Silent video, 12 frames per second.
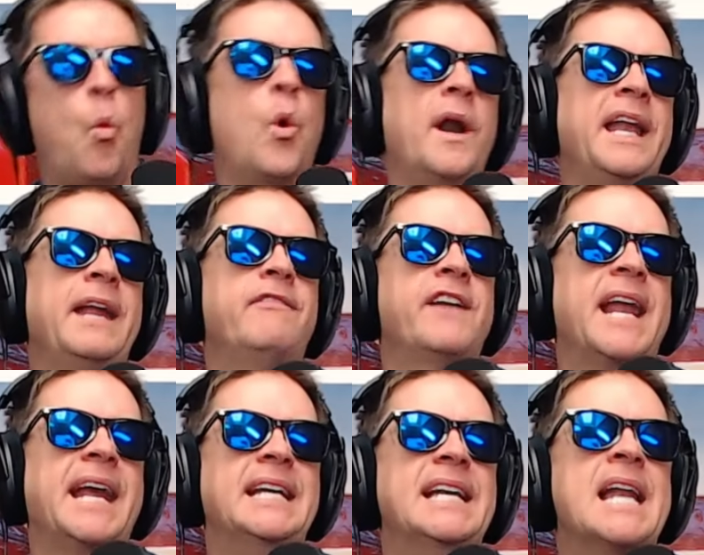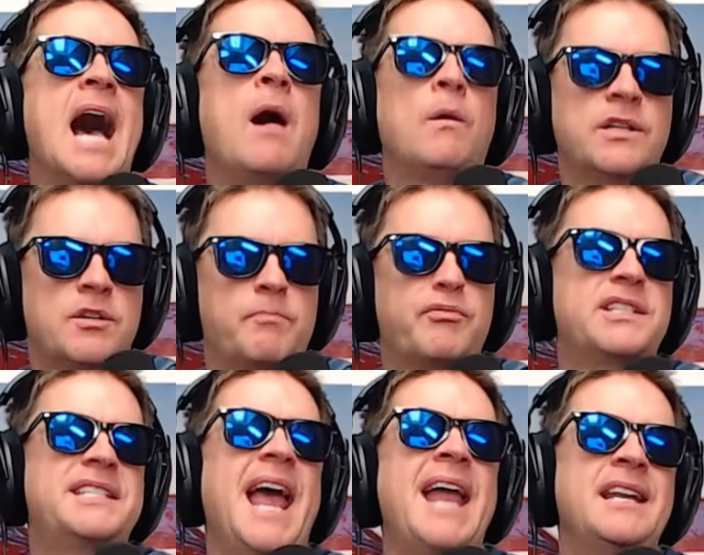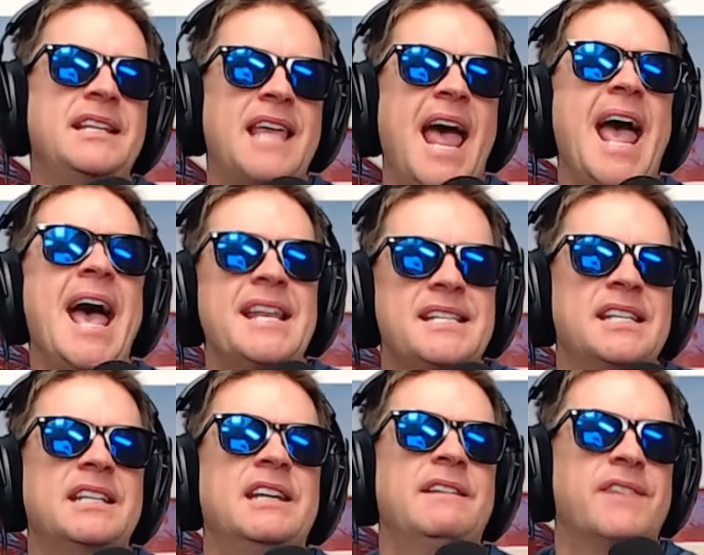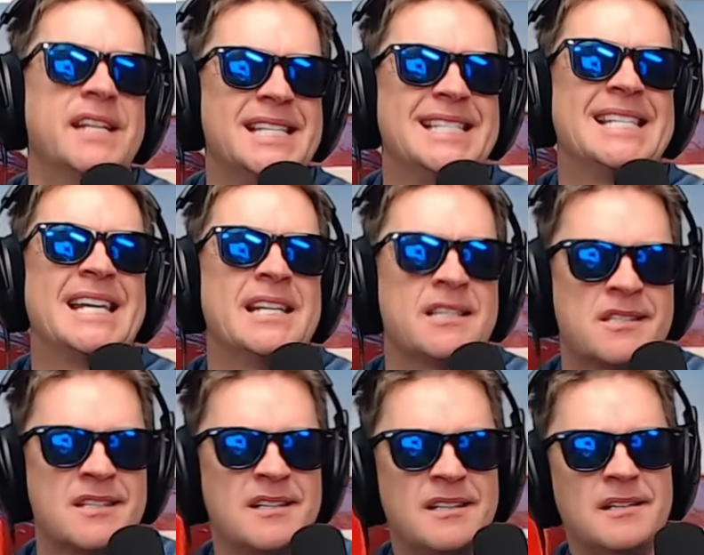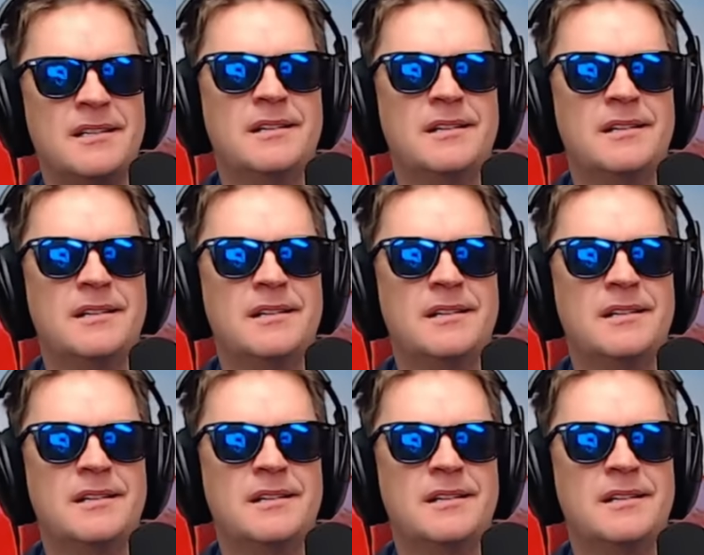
Wouldn't even acknowledge and pretended the hat didn't even exist.